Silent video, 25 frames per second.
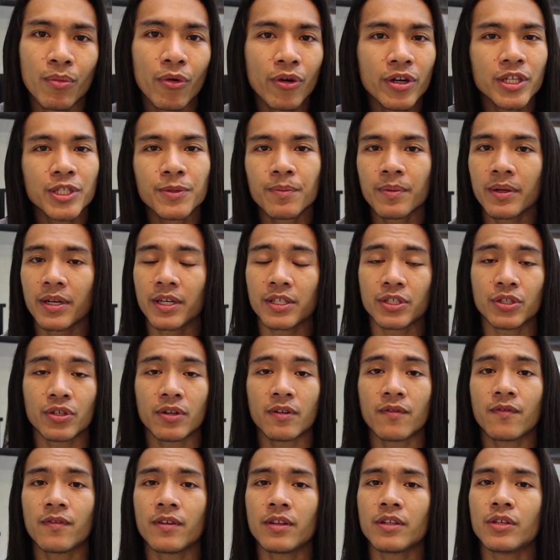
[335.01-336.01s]
more
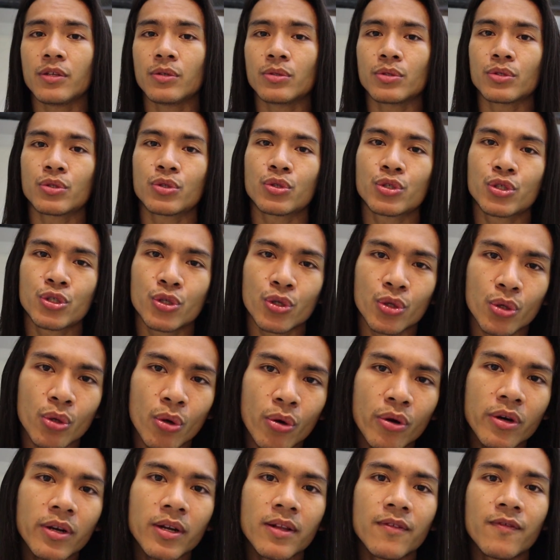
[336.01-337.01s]
inspirational videos,
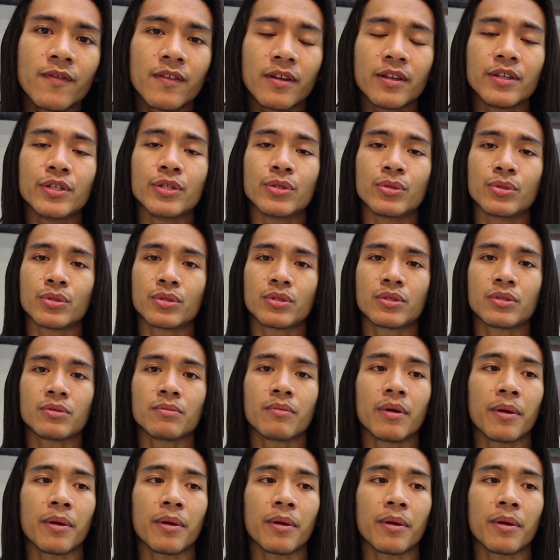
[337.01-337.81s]
tutorial videos.